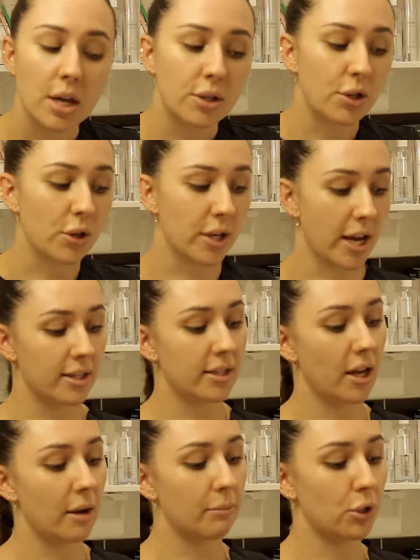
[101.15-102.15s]
So the
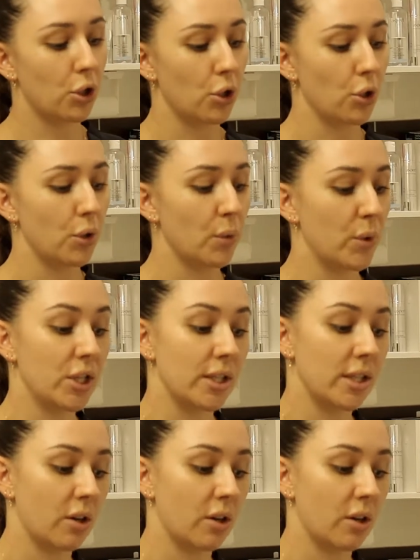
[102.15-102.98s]
enzyme 2, which is the